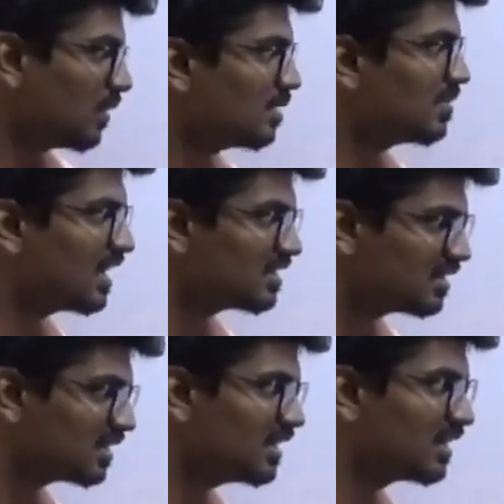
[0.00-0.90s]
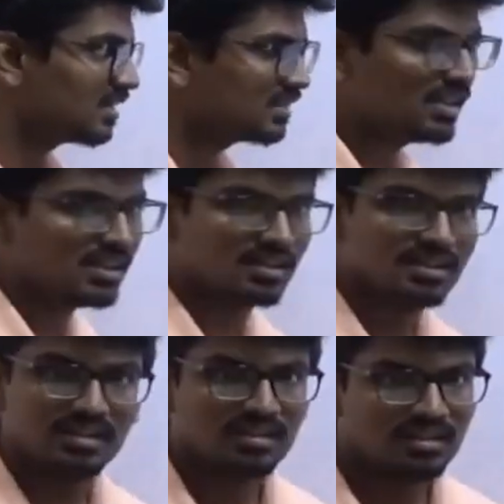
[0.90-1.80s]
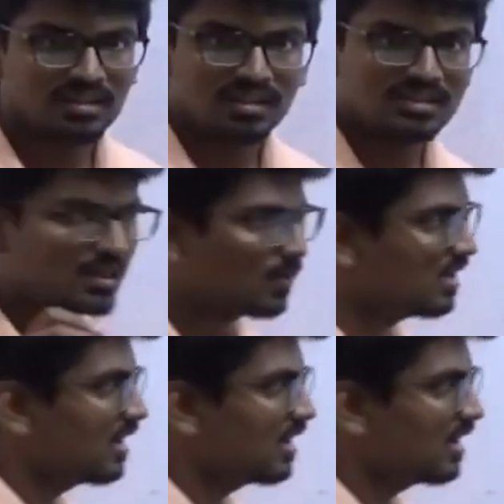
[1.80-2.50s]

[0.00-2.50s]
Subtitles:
limitations here. See, listen one